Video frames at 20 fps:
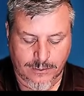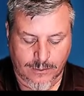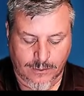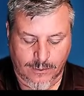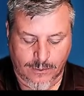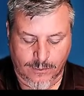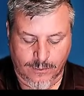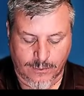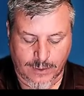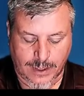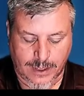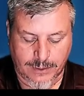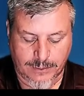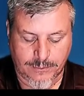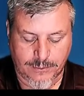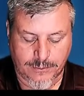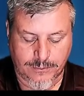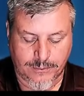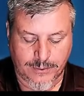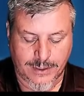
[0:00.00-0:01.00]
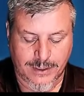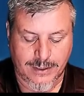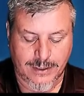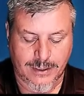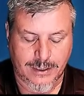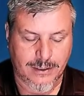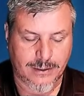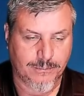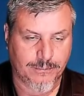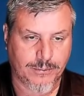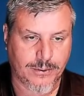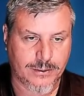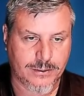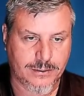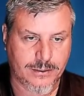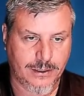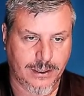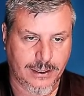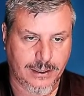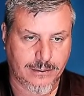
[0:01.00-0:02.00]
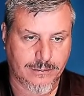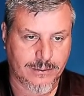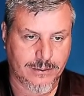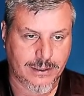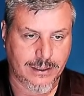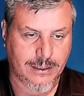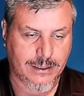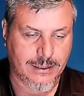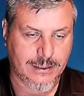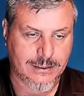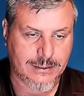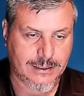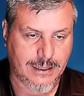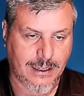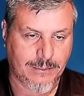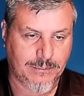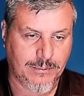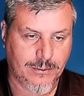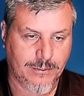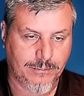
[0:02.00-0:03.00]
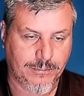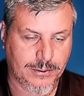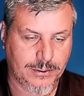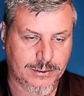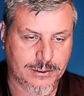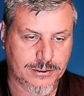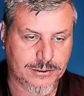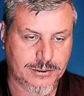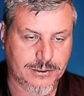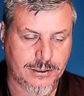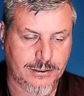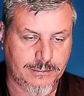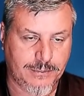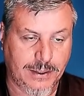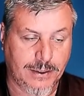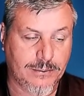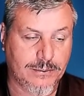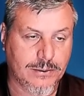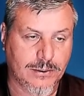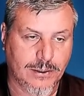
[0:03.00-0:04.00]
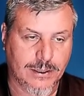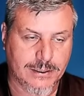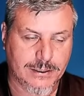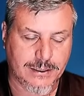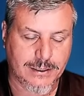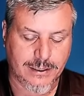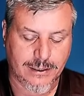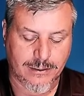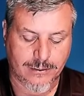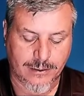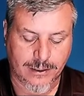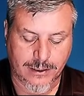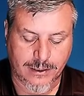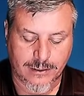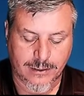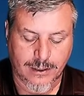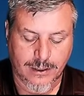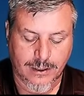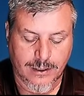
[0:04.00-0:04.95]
Or why would we need a print, like an example, printers shouldn't be able to go out to the internet.